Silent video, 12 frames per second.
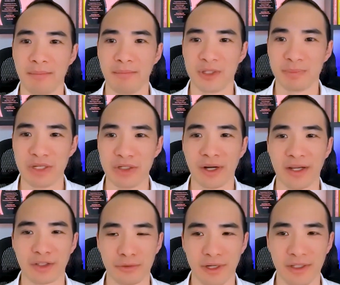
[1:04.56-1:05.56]
speaker
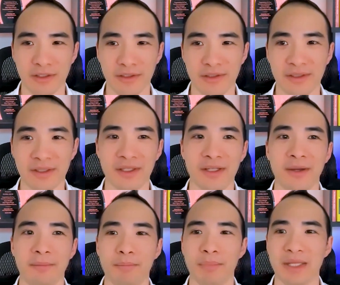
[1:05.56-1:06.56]
and trainer,
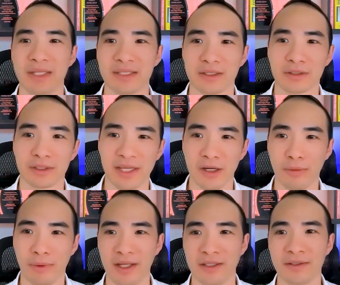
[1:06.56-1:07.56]
Mint
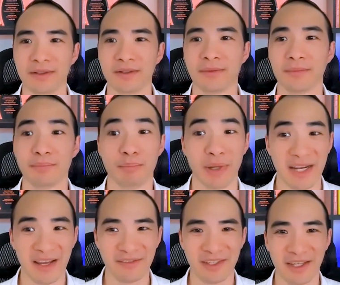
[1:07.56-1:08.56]
KOL,
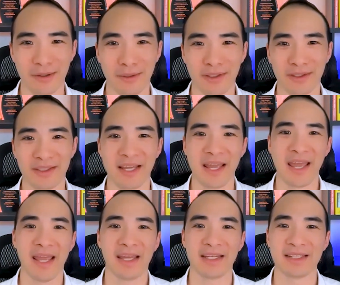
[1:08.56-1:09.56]
Benev KOL,
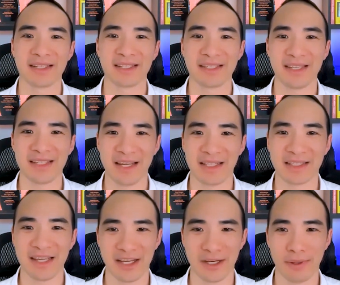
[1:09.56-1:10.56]
and Candela
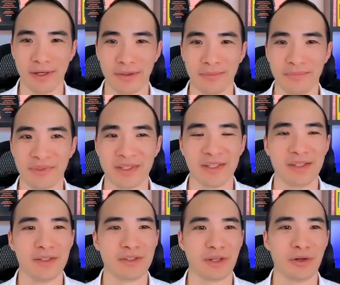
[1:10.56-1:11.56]
KOL.
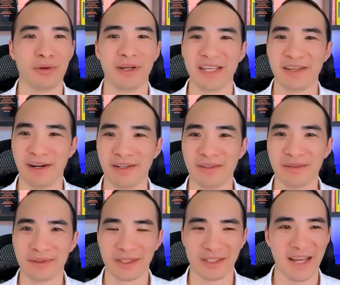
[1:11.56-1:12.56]
So, Yvonne,
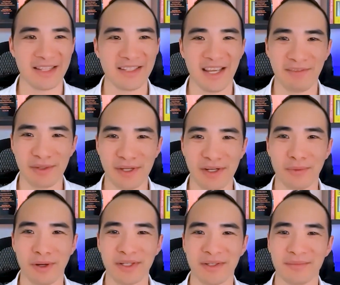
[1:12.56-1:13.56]
glad to have you here.
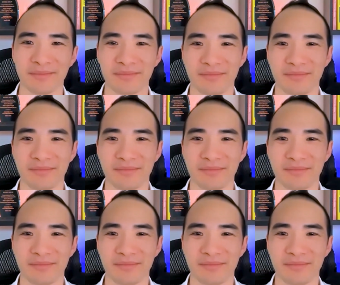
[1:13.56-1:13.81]
Welcome.